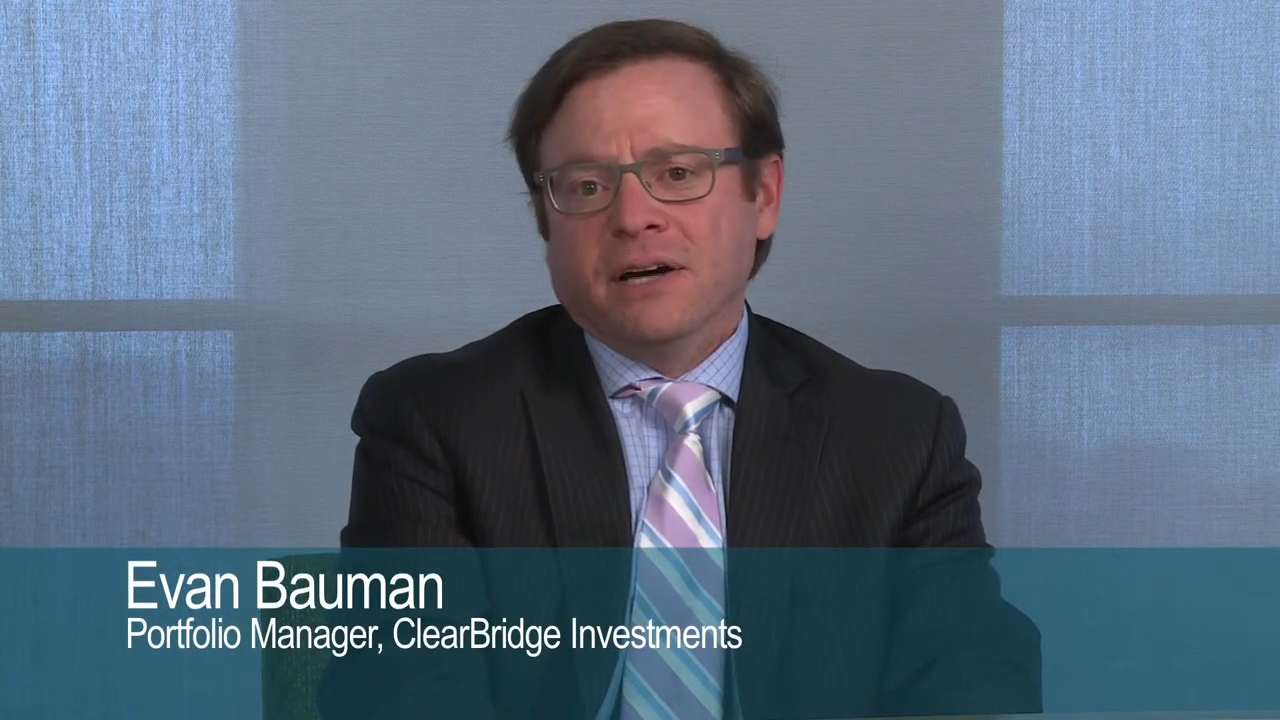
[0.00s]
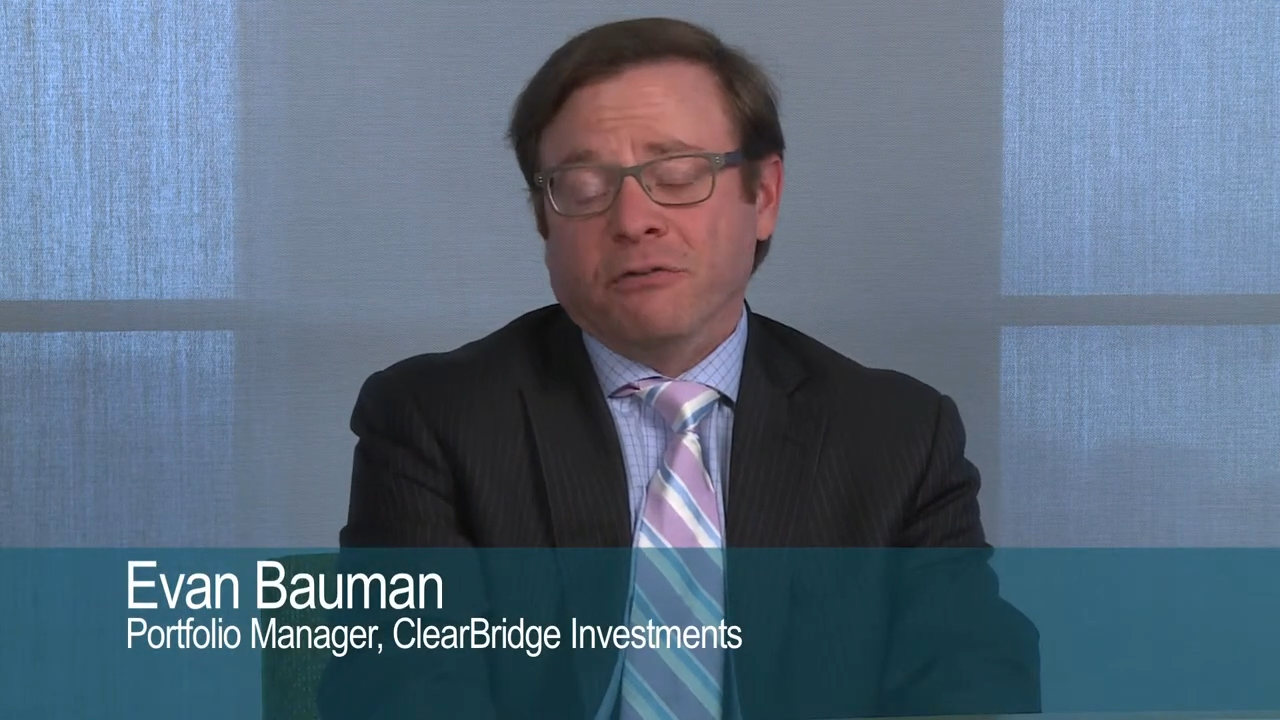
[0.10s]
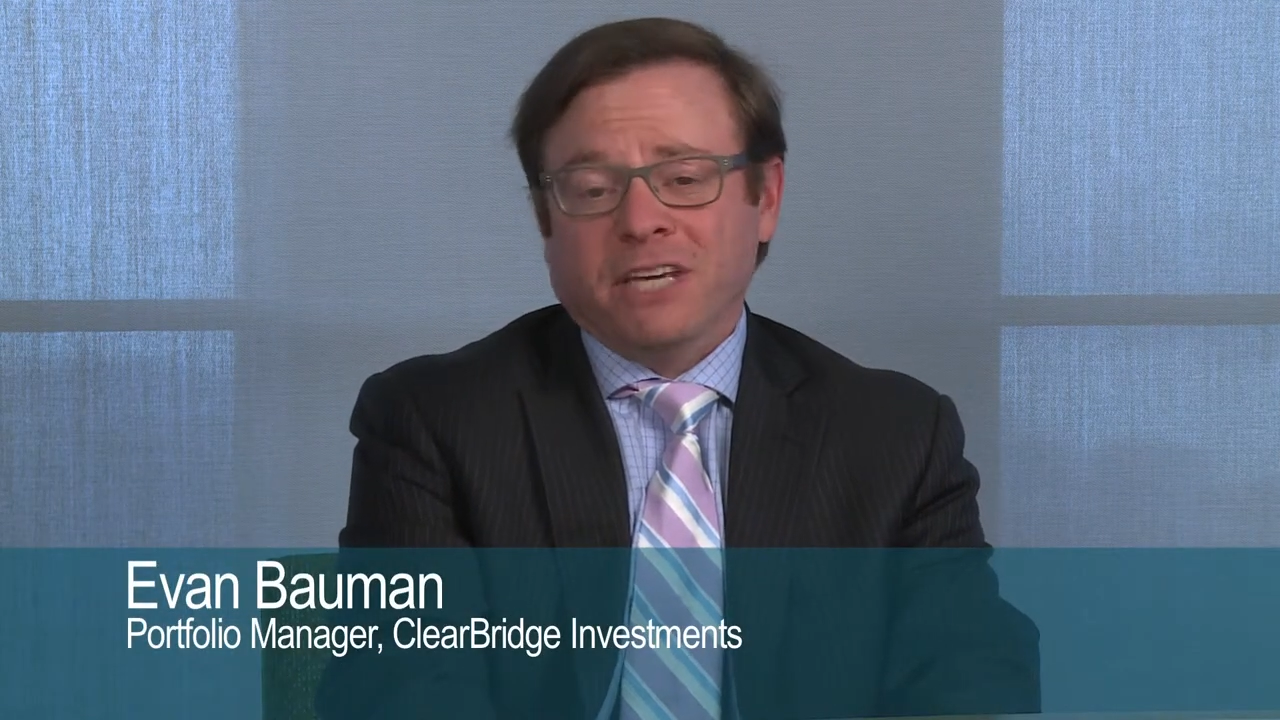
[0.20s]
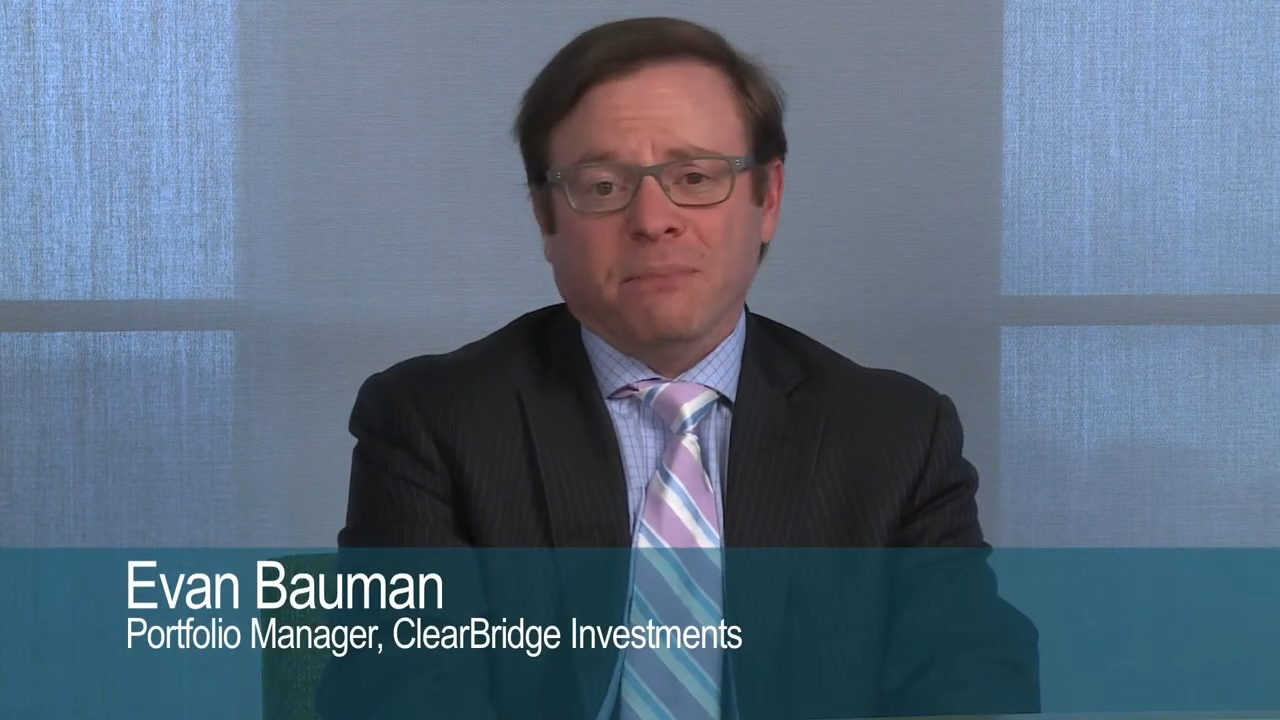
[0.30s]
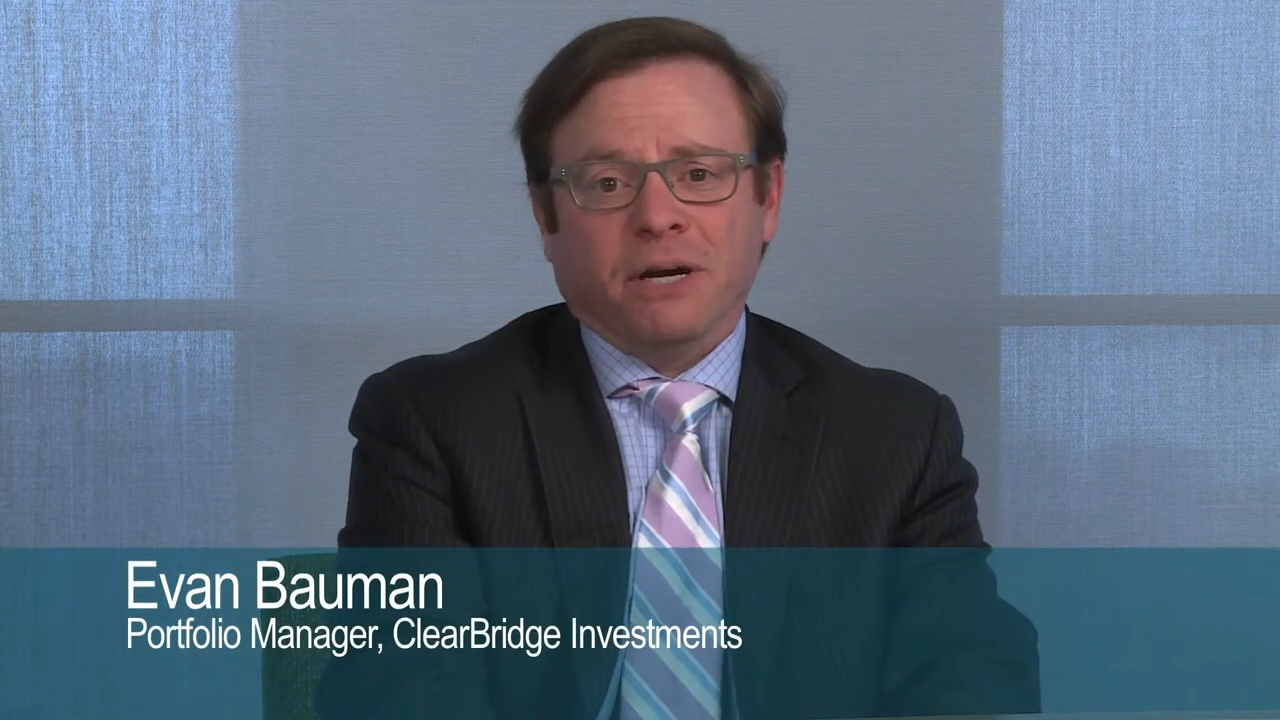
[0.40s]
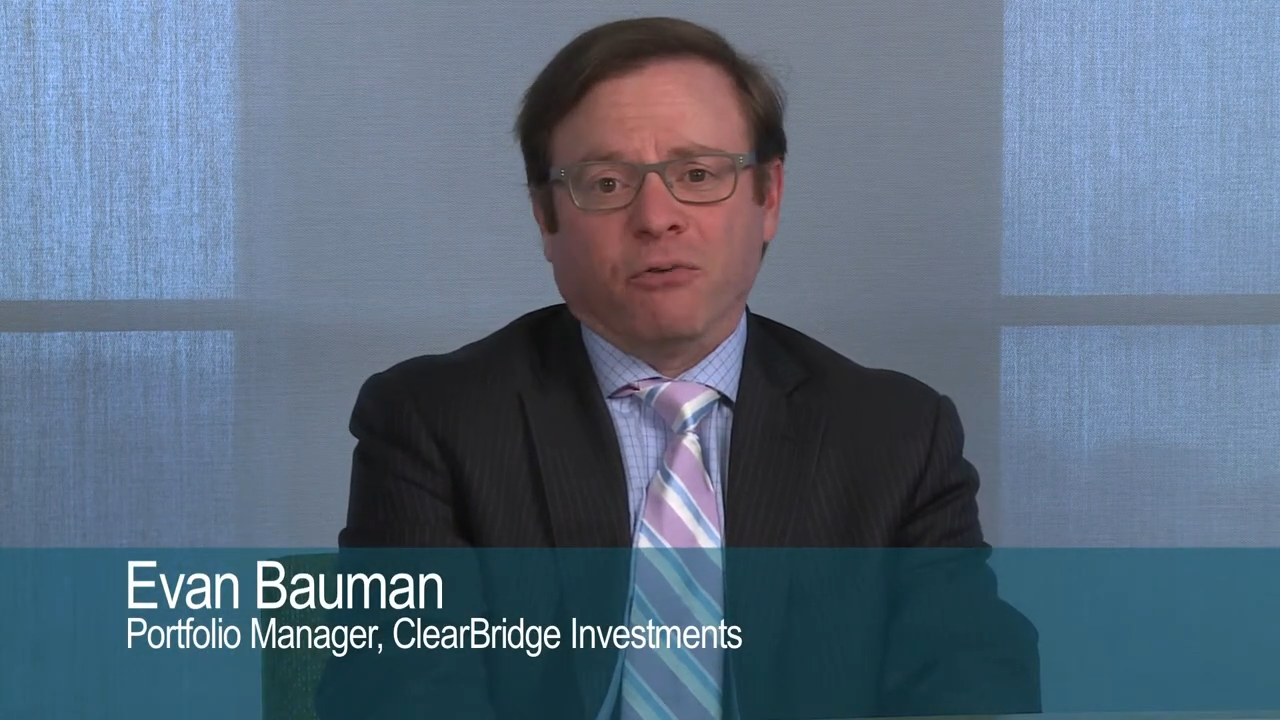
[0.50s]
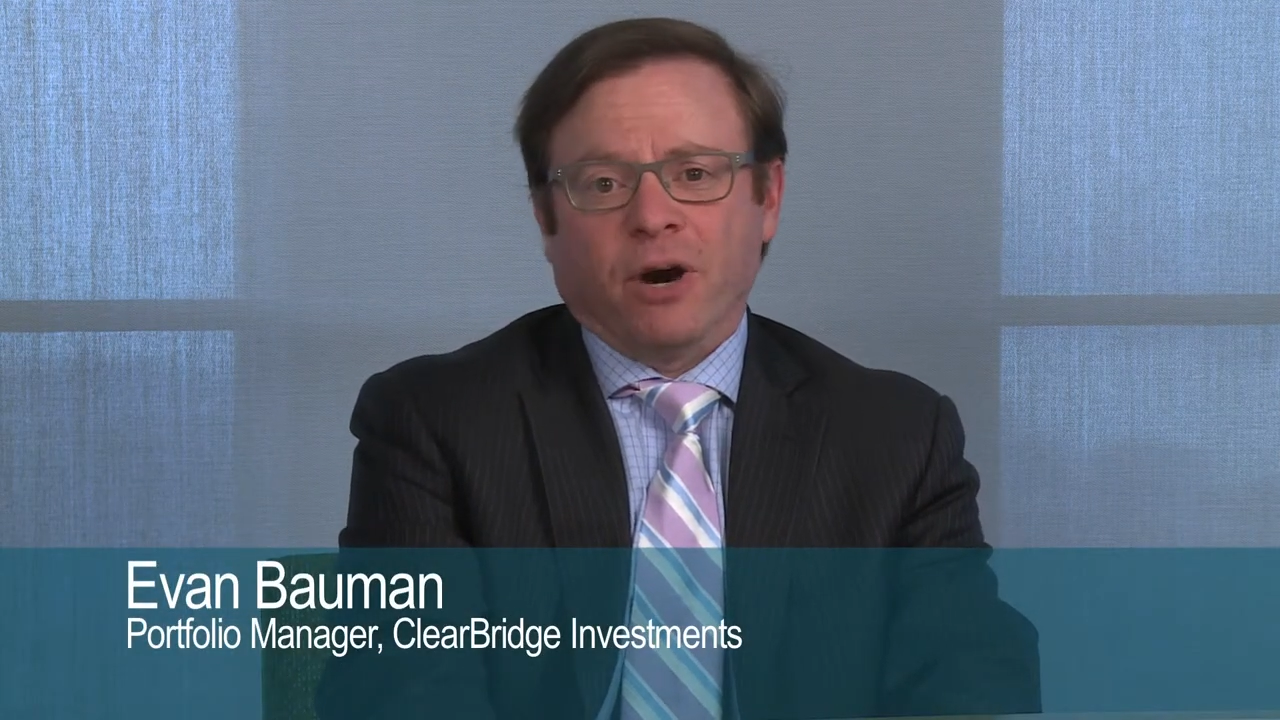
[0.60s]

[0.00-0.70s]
of keeping